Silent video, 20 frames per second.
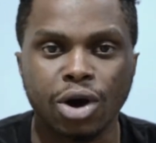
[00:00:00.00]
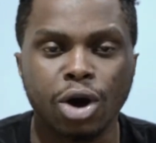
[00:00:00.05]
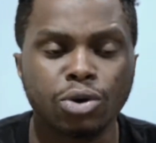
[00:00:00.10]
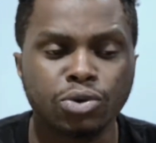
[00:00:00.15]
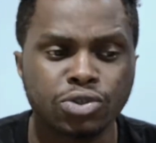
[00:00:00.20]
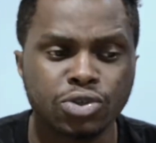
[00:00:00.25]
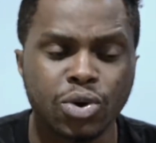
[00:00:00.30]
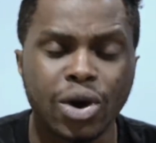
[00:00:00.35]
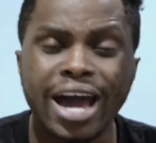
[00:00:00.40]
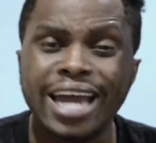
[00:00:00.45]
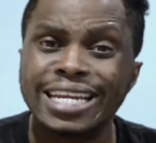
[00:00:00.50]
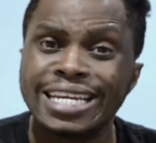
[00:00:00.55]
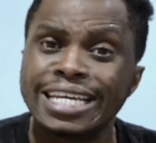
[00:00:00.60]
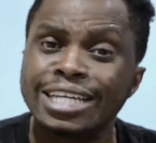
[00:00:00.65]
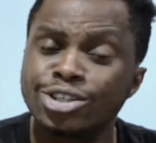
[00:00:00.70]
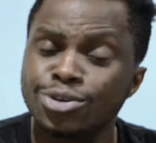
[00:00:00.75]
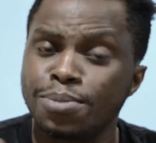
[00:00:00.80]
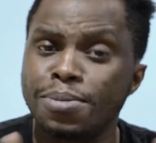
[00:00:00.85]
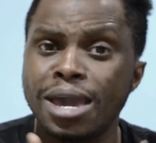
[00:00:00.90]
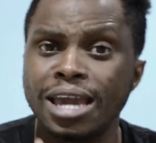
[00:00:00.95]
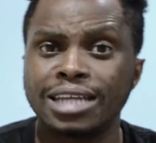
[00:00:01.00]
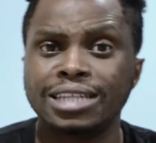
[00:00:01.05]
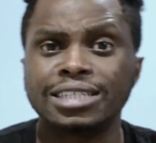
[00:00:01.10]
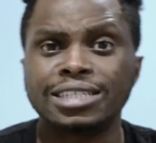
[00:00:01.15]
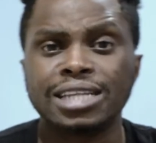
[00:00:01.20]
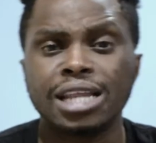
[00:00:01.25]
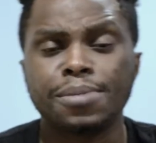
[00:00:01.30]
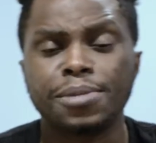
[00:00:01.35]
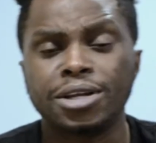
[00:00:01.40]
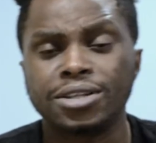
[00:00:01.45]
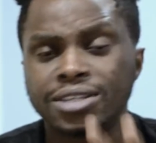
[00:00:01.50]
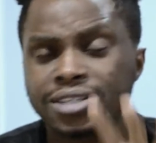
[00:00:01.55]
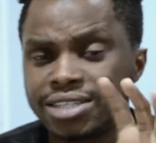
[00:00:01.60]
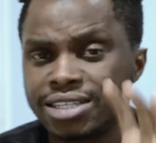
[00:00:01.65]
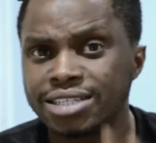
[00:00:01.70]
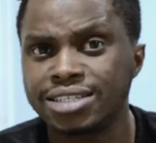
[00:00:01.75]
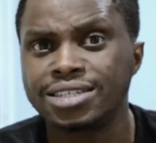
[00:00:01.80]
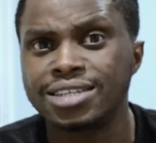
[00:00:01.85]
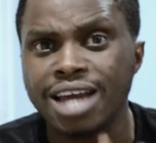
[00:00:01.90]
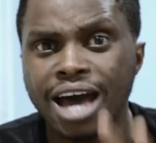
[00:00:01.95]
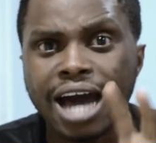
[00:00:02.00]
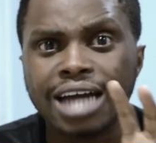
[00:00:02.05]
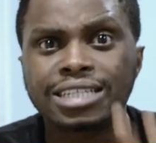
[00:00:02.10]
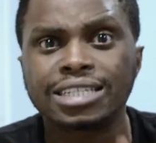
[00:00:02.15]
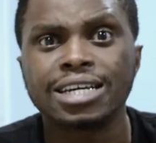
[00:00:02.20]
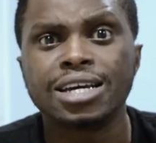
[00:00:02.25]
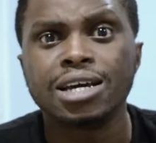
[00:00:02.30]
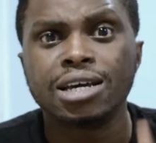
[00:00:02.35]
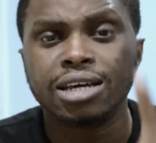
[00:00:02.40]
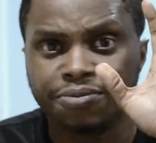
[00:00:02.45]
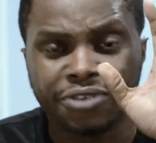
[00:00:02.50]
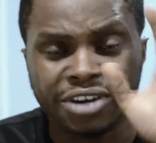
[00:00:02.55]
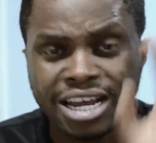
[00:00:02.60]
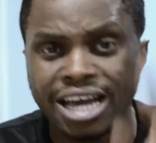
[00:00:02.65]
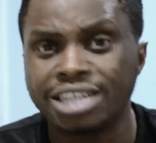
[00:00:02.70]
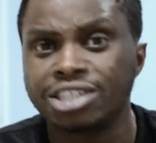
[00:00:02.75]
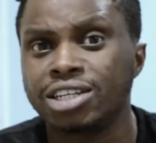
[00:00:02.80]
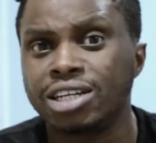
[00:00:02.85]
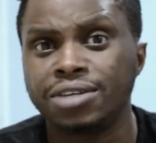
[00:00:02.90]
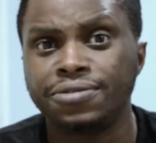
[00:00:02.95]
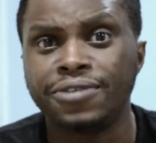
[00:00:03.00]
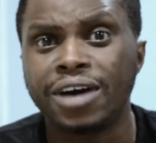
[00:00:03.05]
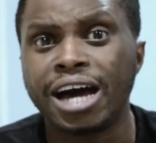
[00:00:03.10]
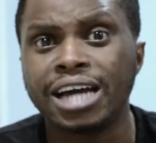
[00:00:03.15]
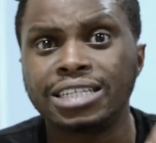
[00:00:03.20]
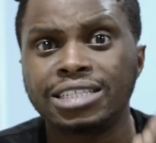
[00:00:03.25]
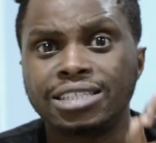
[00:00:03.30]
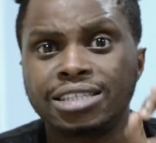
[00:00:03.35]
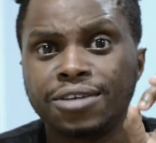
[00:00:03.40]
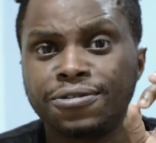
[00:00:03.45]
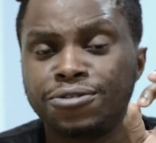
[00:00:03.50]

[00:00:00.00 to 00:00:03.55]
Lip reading: Also, I need to make a disclaimer. This is not financial advice.